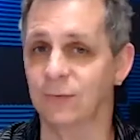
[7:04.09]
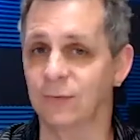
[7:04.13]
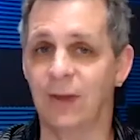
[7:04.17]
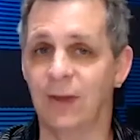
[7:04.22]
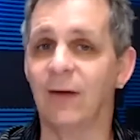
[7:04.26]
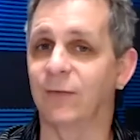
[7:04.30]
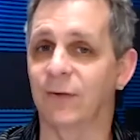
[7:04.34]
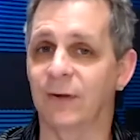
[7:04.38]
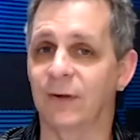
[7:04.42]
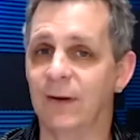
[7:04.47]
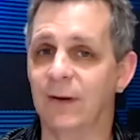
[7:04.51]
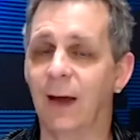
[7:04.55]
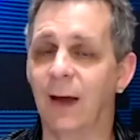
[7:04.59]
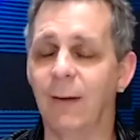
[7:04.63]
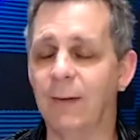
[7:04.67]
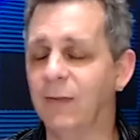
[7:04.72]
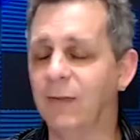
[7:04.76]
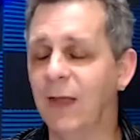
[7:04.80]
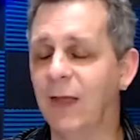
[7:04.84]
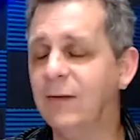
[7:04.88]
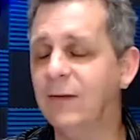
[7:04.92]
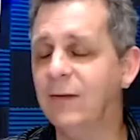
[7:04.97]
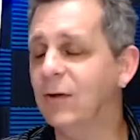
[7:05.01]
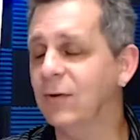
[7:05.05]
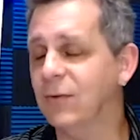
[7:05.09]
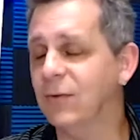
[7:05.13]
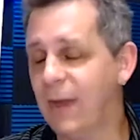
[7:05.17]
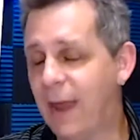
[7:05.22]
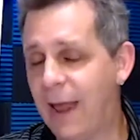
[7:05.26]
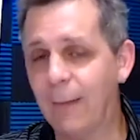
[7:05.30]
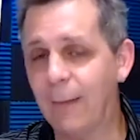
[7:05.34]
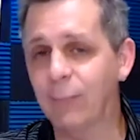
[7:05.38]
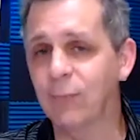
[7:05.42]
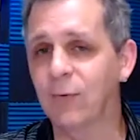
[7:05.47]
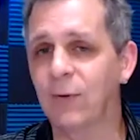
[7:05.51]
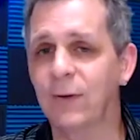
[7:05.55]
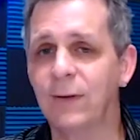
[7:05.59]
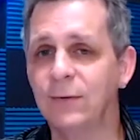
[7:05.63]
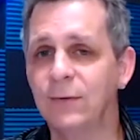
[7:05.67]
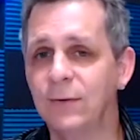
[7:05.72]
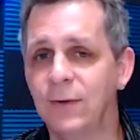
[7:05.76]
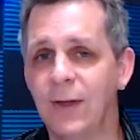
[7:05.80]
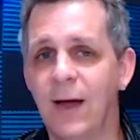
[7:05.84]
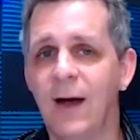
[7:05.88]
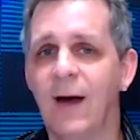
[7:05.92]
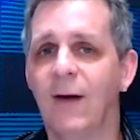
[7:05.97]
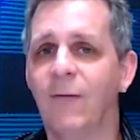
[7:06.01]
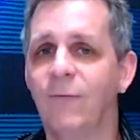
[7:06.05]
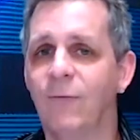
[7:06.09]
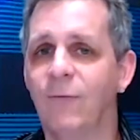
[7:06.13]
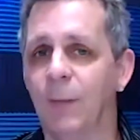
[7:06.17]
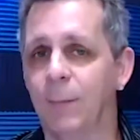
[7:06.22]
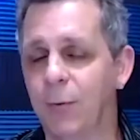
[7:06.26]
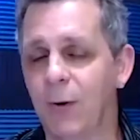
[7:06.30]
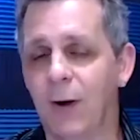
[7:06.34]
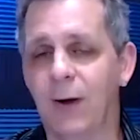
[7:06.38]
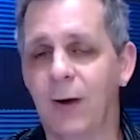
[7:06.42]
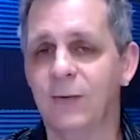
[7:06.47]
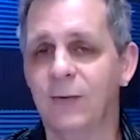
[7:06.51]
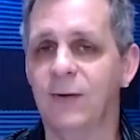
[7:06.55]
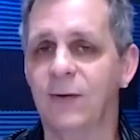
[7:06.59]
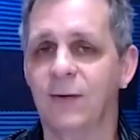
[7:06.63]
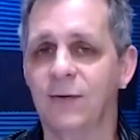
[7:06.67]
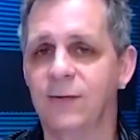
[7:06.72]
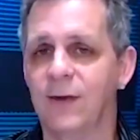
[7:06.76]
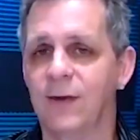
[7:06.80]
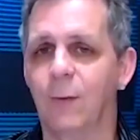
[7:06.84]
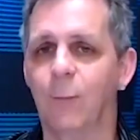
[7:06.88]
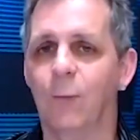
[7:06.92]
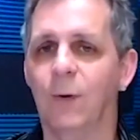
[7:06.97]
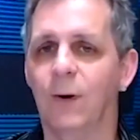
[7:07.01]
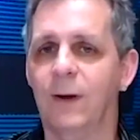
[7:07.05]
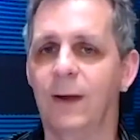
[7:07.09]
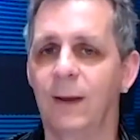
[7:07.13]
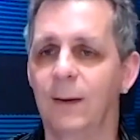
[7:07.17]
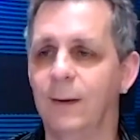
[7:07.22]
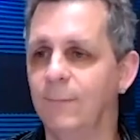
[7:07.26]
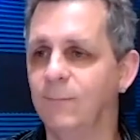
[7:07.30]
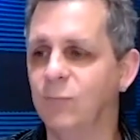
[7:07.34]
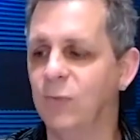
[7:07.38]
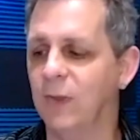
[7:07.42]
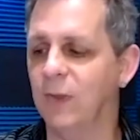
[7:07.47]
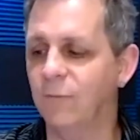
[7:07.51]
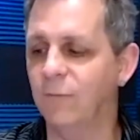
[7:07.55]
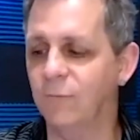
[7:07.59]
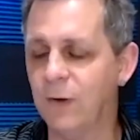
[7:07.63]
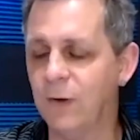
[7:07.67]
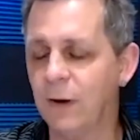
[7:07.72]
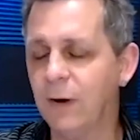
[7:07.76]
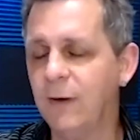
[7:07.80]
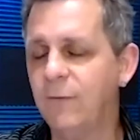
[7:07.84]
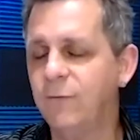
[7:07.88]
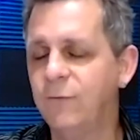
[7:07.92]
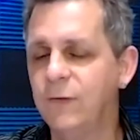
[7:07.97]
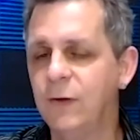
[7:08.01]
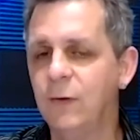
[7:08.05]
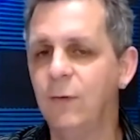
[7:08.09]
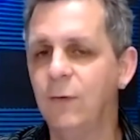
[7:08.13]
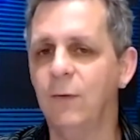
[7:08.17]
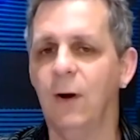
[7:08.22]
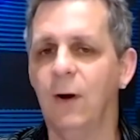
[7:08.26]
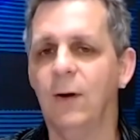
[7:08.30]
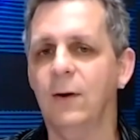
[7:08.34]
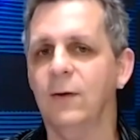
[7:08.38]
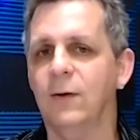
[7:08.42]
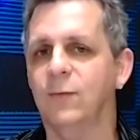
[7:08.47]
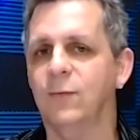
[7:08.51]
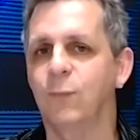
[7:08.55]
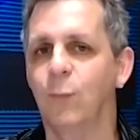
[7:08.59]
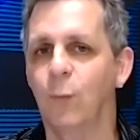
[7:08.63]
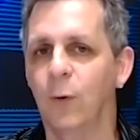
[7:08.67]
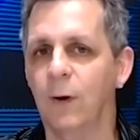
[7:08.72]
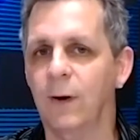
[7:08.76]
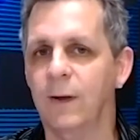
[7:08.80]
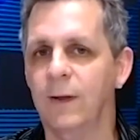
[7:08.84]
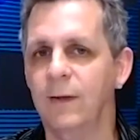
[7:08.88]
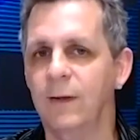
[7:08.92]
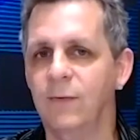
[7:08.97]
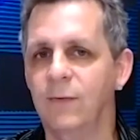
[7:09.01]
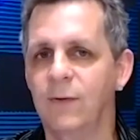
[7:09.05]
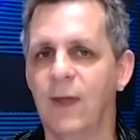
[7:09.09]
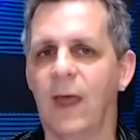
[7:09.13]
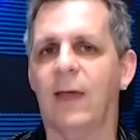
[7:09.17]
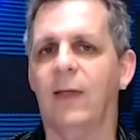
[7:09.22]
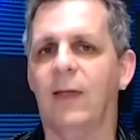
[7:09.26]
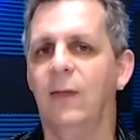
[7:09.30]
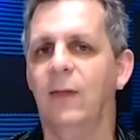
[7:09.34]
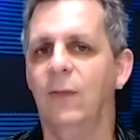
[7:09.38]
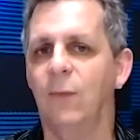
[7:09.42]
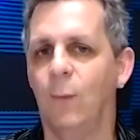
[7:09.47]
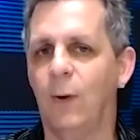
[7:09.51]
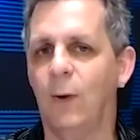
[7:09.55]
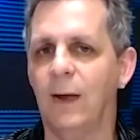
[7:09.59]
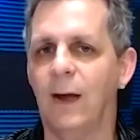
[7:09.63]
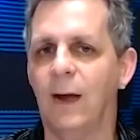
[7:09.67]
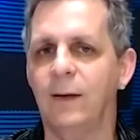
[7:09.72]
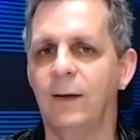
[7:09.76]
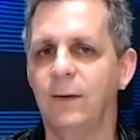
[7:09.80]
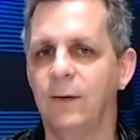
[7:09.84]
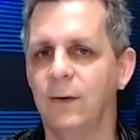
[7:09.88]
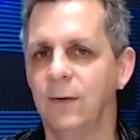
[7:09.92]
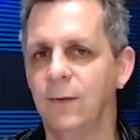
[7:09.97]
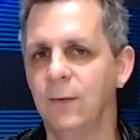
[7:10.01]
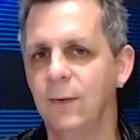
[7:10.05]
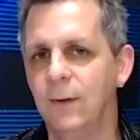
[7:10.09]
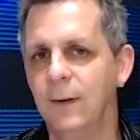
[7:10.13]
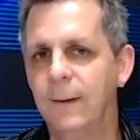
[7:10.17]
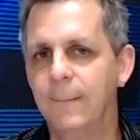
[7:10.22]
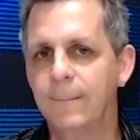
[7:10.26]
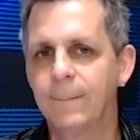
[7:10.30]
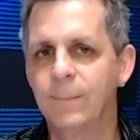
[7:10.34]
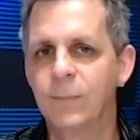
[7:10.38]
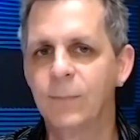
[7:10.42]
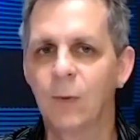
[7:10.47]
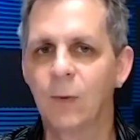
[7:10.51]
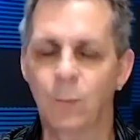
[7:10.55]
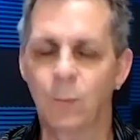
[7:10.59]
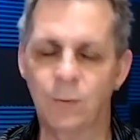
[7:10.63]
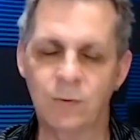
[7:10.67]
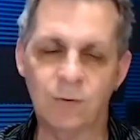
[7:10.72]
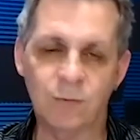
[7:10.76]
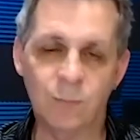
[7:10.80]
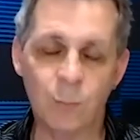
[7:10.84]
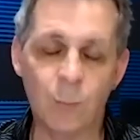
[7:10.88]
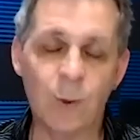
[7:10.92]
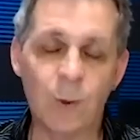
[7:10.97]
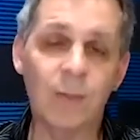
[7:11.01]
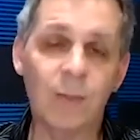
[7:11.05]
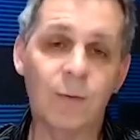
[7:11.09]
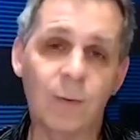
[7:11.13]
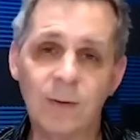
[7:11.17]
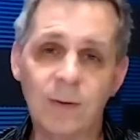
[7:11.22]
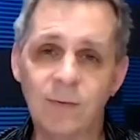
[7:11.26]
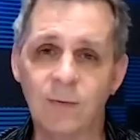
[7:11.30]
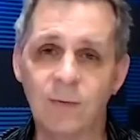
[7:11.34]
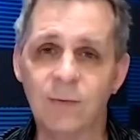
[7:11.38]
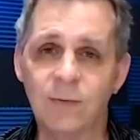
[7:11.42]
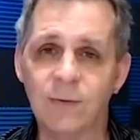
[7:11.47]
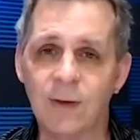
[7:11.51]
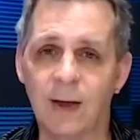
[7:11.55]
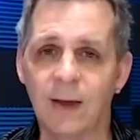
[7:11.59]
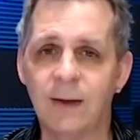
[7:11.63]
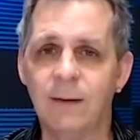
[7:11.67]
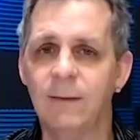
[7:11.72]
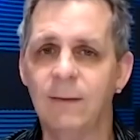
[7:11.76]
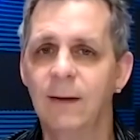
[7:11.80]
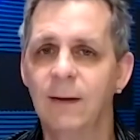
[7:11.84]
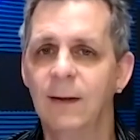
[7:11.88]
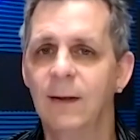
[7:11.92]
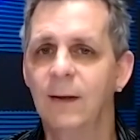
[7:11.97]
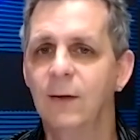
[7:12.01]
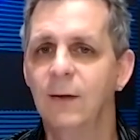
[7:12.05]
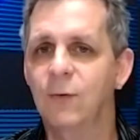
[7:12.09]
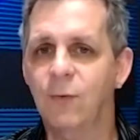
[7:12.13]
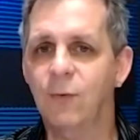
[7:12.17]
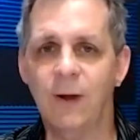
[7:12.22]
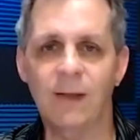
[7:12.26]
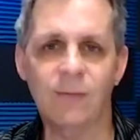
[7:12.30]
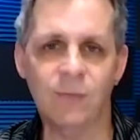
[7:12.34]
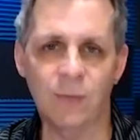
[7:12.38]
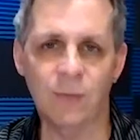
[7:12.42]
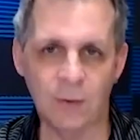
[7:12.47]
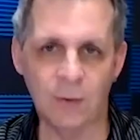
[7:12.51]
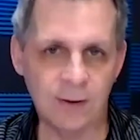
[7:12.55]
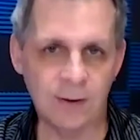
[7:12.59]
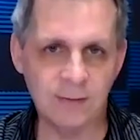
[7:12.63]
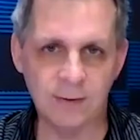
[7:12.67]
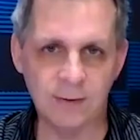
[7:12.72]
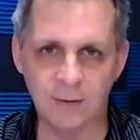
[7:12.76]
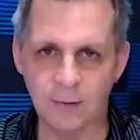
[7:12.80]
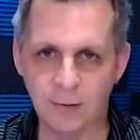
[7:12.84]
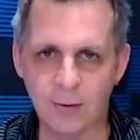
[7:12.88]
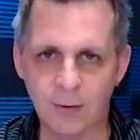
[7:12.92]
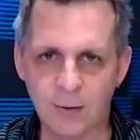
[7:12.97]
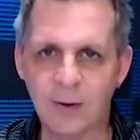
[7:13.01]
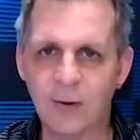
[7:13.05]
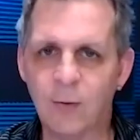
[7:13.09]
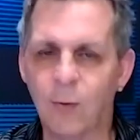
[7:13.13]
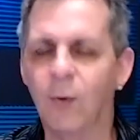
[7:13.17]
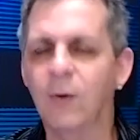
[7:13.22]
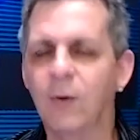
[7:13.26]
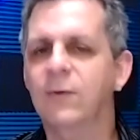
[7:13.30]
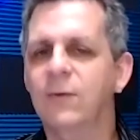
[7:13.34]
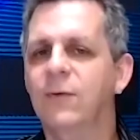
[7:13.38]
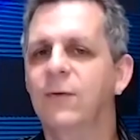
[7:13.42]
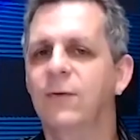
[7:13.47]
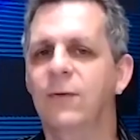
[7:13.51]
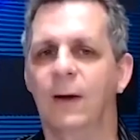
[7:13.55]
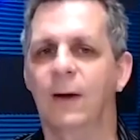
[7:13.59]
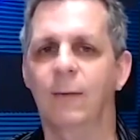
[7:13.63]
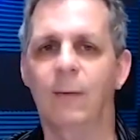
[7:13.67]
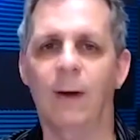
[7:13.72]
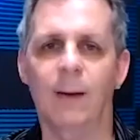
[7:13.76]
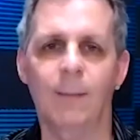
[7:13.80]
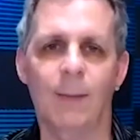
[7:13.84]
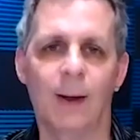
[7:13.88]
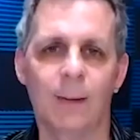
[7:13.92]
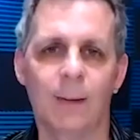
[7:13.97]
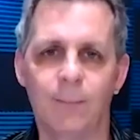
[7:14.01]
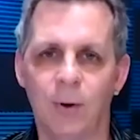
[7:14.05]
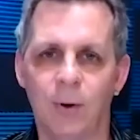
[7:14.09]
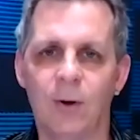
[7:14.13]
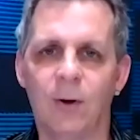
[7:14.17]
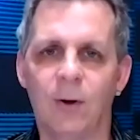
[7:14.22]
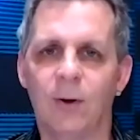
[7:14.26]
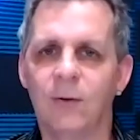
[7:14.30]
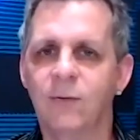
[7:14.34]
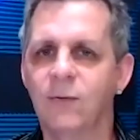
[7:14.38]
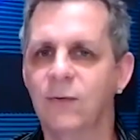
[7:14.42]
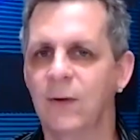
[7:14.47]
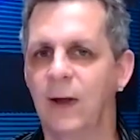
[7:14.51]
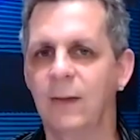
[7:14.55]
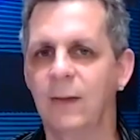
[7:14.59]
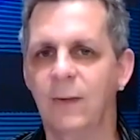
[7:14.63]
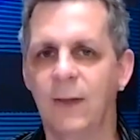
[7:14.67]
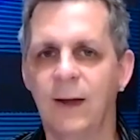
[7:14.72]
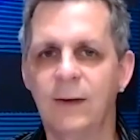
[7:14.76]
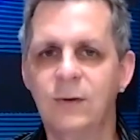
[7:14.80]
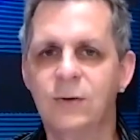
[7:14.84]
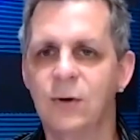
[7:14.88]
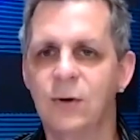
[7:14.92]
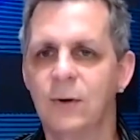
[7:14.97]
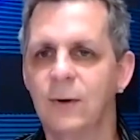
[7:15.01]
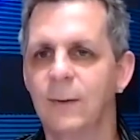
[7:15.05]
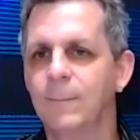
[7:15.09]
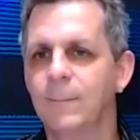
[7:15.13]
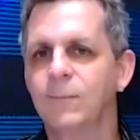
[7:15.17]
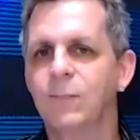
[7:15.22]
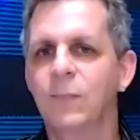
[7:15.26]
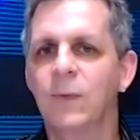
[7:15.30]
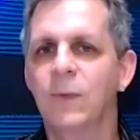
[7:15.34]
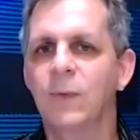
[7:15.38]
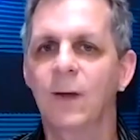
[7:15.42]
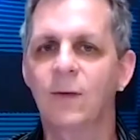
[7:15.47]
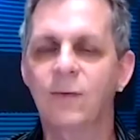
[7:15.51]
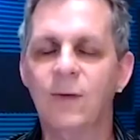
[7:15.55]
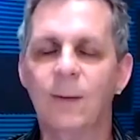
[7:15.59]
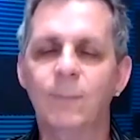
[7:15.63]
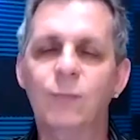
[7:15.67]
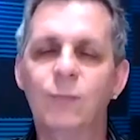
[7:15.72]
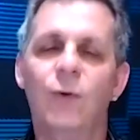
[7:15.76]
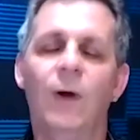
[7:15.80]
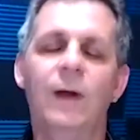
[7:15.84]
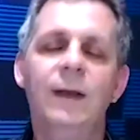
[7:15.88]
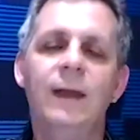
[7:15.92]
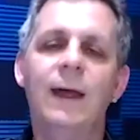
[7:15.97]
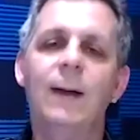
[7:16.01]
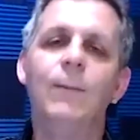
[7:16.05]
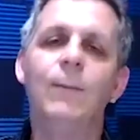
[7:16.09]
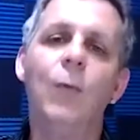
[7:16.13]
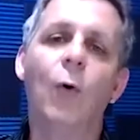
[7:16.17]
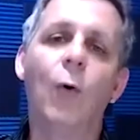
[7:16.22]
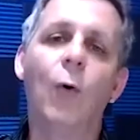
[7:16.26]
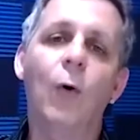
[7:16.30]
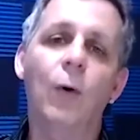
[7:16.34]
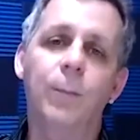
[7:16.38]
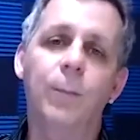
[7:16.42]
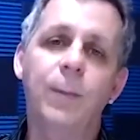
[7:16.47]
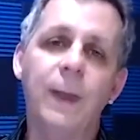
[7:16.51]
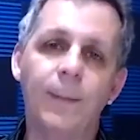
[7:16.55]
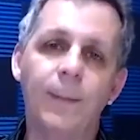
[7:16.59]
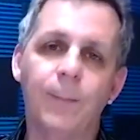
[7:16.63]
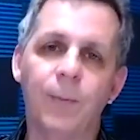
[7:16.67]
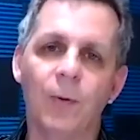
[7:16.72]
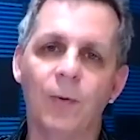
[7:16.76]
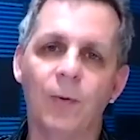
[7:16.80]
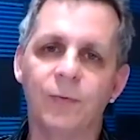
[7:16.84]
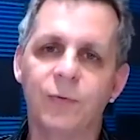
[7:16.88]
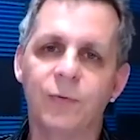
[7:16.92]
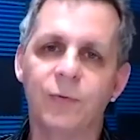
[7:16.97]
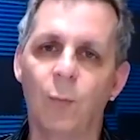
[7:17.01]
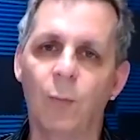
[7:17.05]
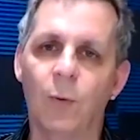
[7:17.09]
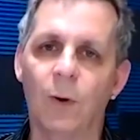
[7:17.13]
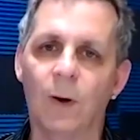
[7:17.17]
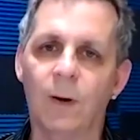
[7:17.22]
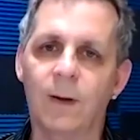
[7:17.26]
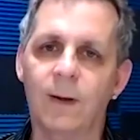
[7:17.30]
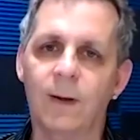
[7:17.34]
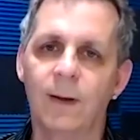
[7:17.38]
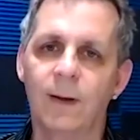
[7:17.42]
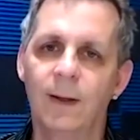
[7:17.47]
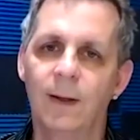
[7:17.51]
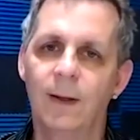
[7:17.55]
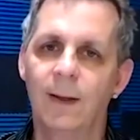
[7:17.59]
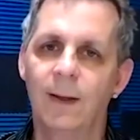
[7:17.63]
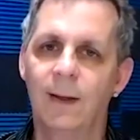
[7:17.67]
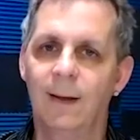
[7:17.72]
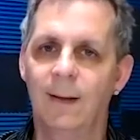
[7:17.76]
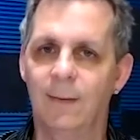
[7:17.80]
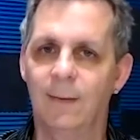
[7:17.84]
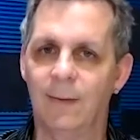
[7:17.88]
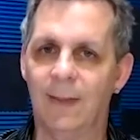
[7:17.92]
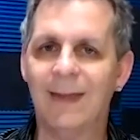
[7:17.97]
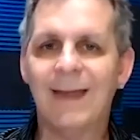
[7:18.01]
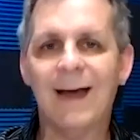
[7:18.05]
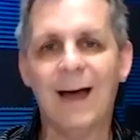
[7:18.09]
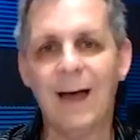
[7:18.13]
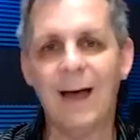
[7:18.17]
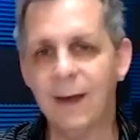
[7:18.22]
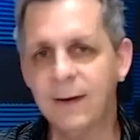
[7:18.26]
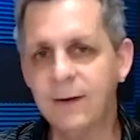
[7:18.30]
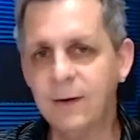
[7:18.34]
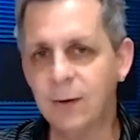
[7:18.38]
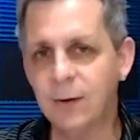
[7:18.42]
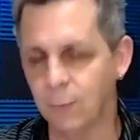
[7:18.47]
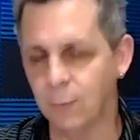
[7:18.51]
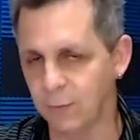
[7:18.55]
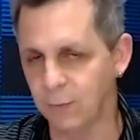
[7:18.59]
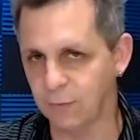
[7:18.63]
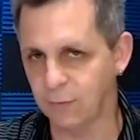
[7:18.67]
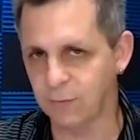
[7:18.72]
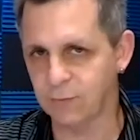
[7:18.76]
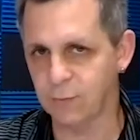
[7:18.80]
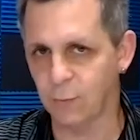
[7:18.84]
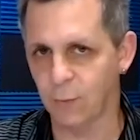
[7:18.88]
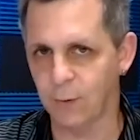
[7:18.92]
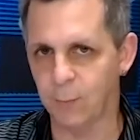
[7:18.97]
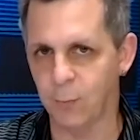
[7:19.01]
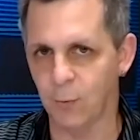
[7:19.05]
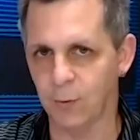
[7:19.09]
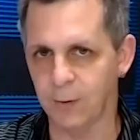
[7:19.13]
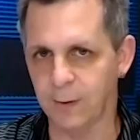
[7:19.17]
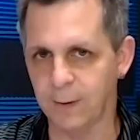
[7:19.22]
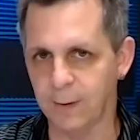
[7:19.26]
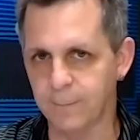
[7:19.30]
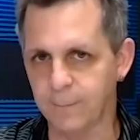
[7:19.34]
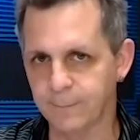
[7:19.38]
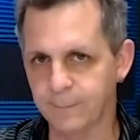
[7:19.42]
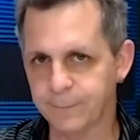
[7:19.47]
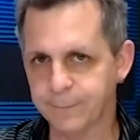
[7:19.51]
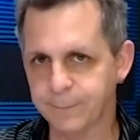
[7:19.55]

loves it uh, they just absolutely love the process i work in and, and very few artists work exactly the way i do which is one of the reasons i create the LinkedIn learning courses, I write my books, and I lecture because I'm trying to get more people to work like I do in storyboarding.